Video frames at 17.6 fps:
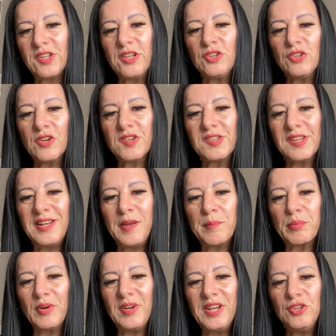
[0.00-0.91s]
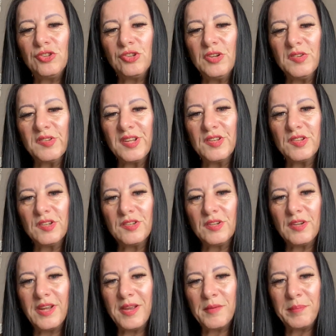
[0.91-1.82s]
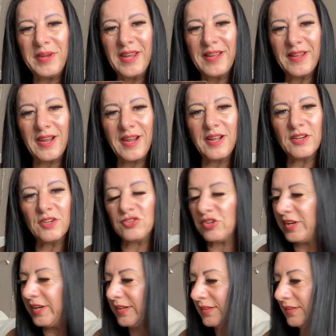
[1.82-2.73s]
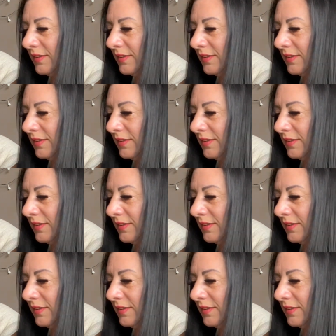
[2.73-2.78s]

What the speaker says: You're deliberately choosing to be in that energy.